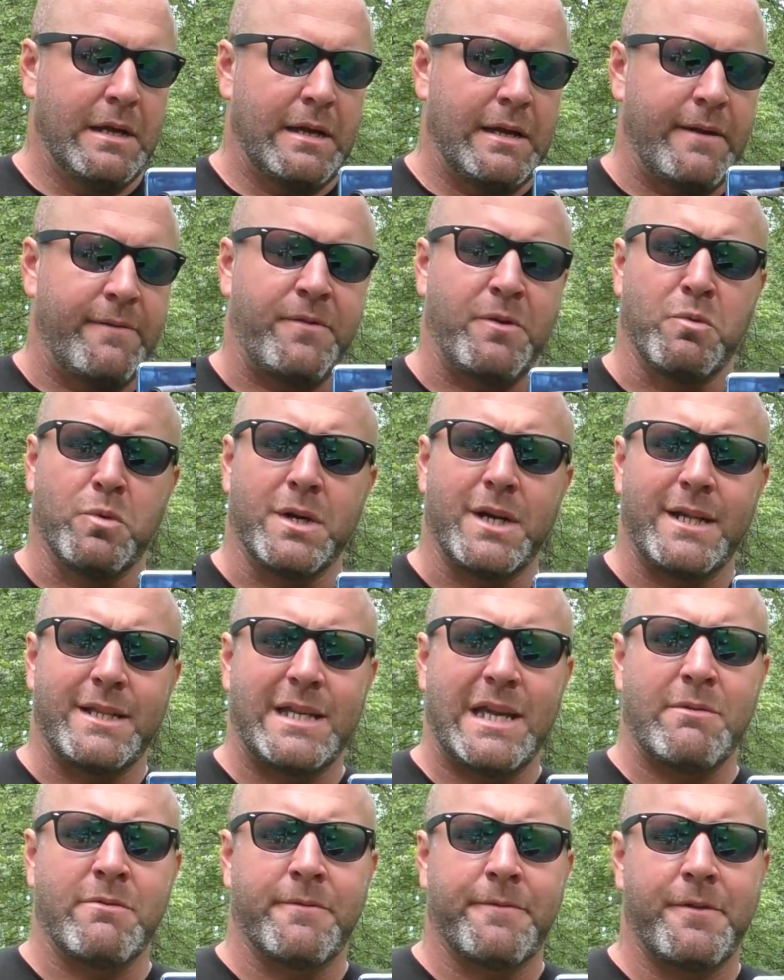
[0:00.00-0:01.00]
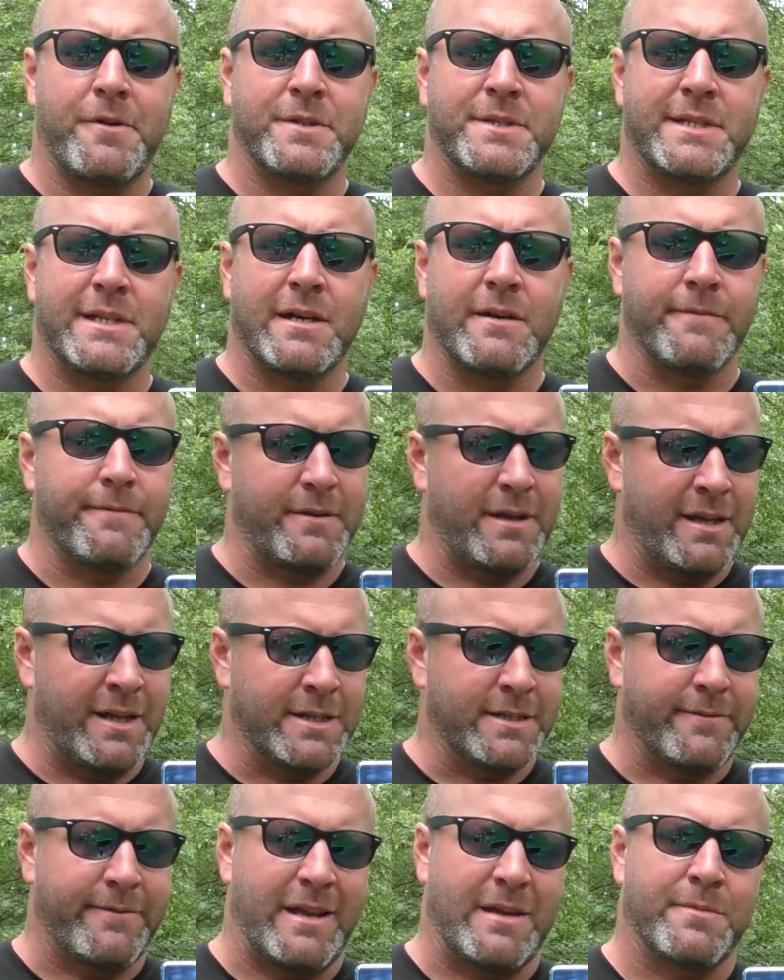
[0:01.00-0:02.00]
if you would like to get one for yourself, it
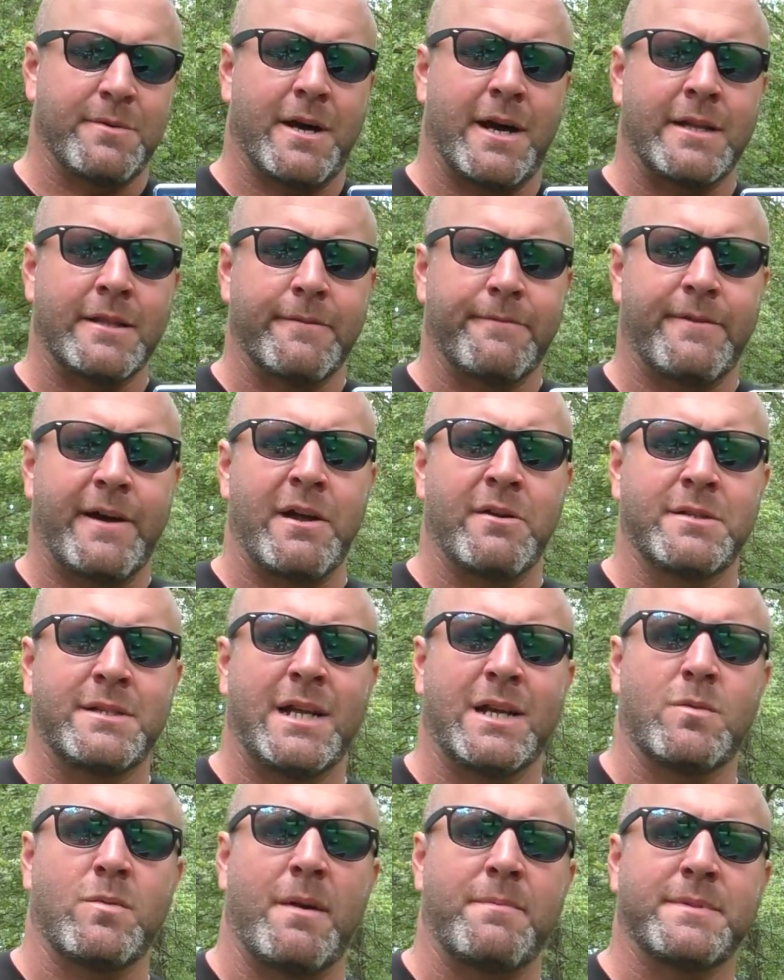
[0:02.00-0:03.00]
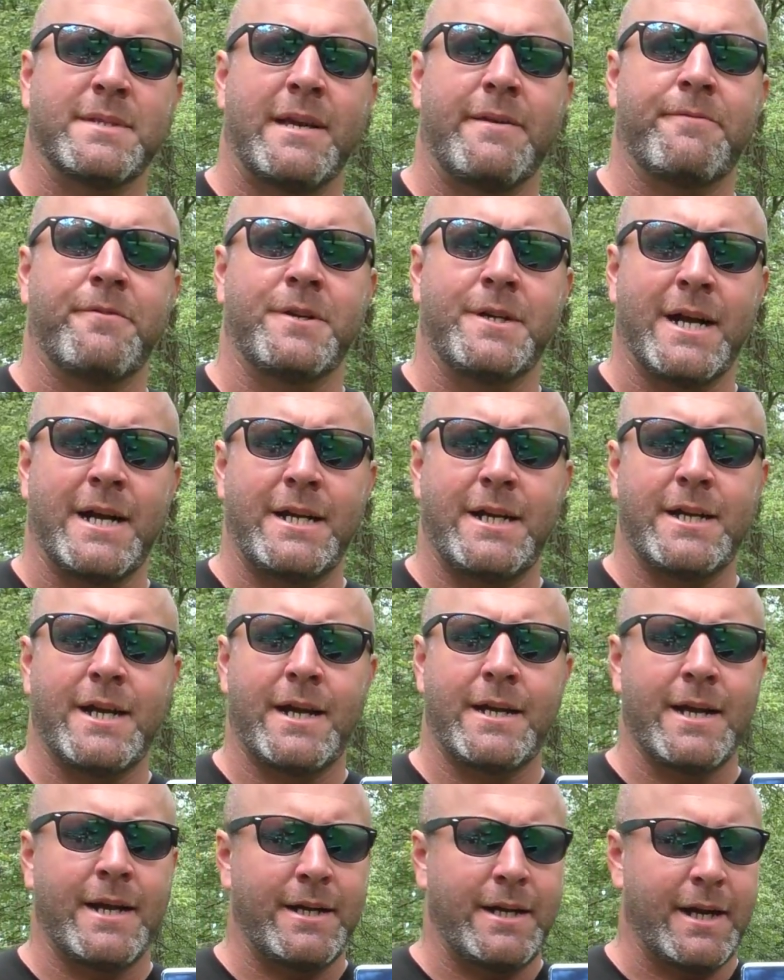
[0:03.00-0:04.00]
is available on the Fiotech website for
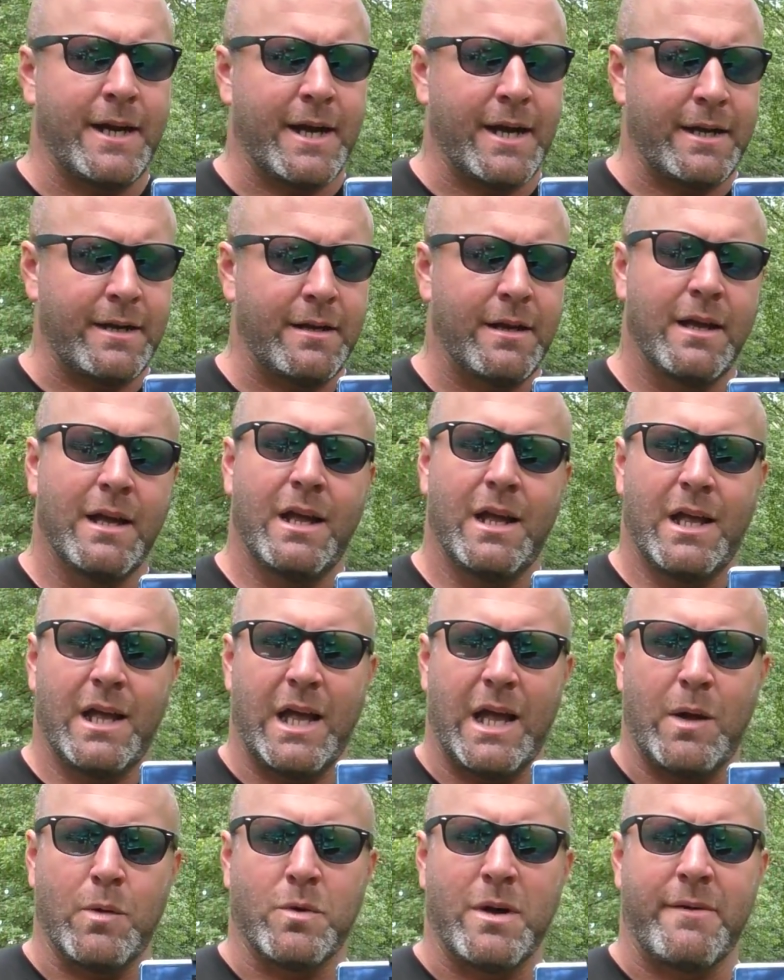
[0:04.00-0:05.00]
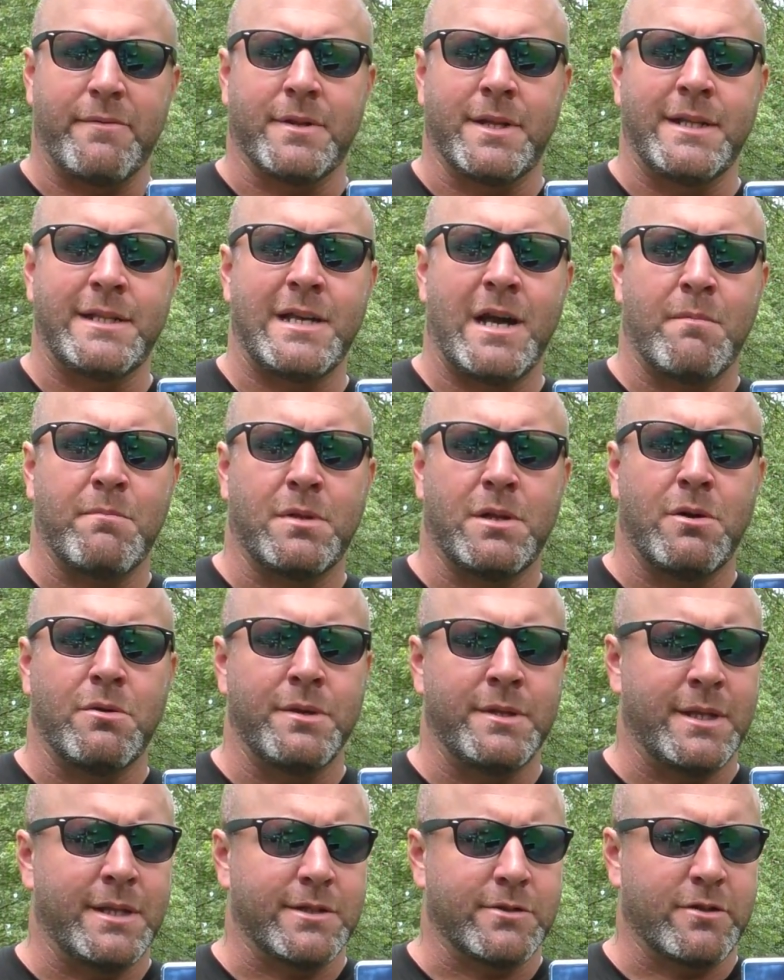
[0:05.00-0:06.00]
$99.99. I will have a link down below
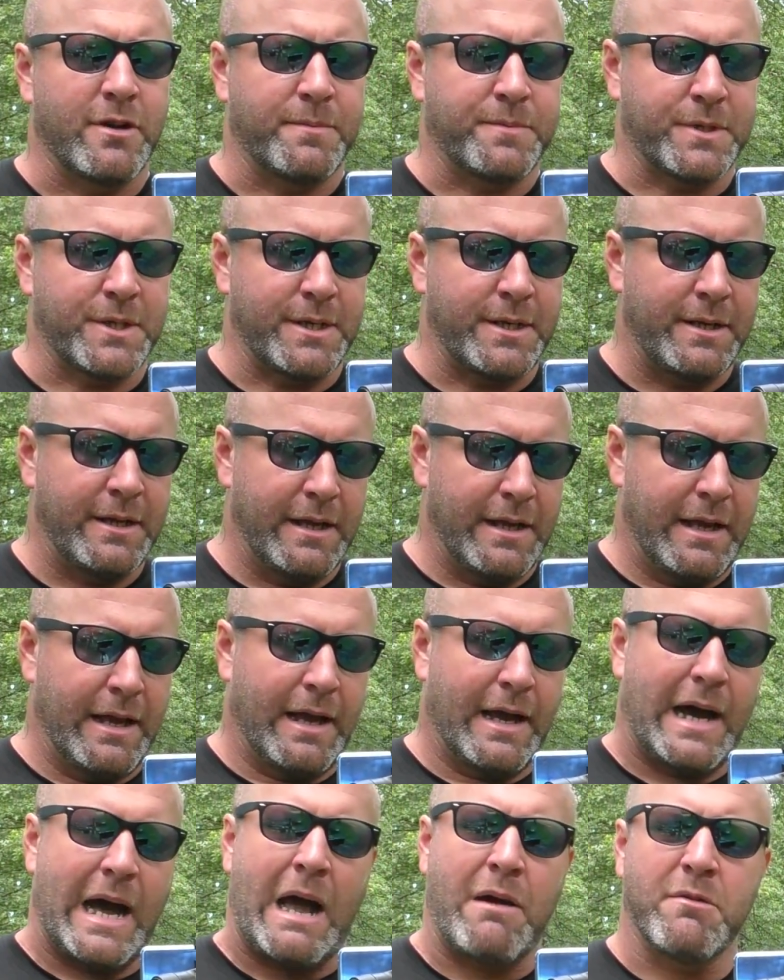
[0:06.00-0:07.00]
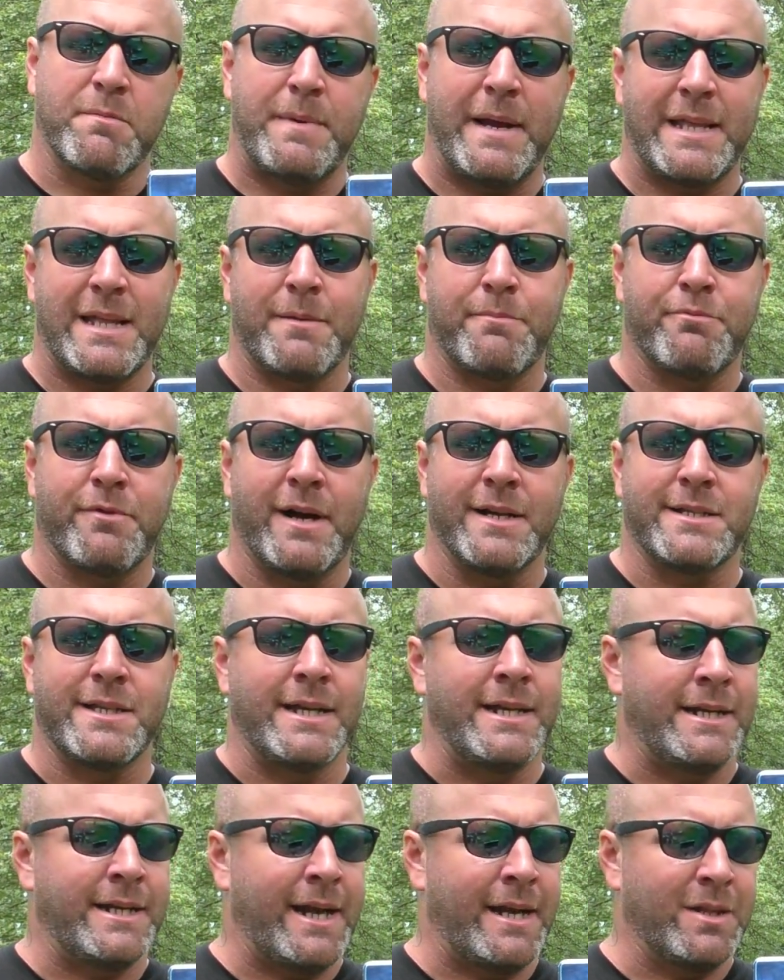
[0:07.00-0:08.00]
in the description. I would pay that price
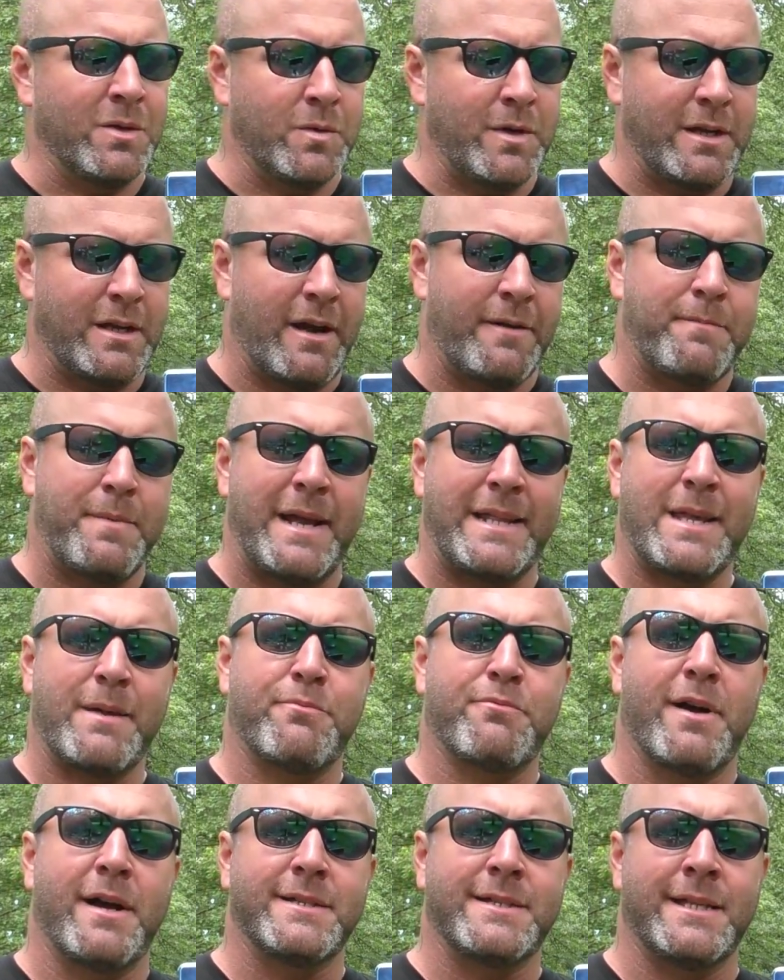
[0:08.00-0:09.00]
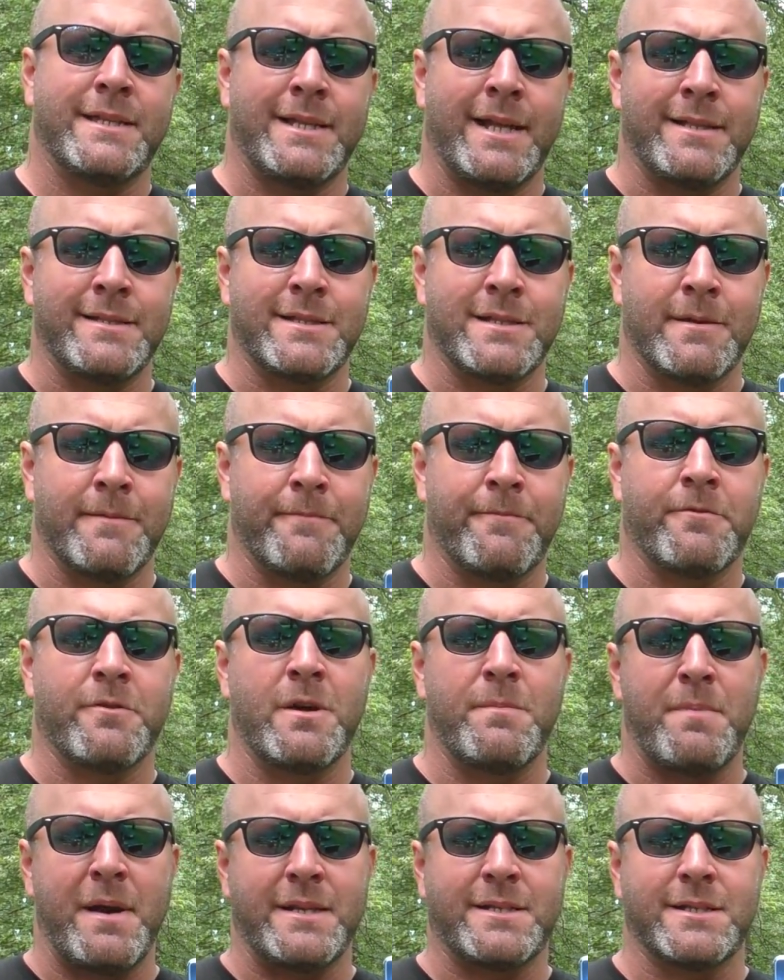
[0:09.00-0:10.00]
any day of the week. I paid that price and then some for
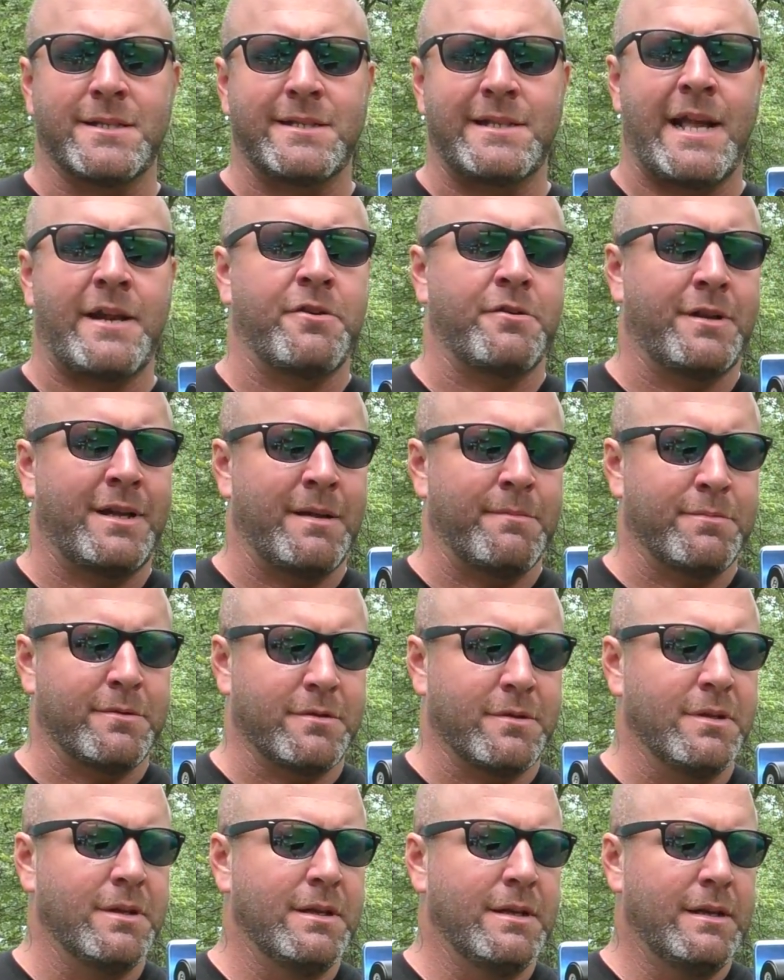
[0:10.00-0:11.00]
a basic standard gimbal,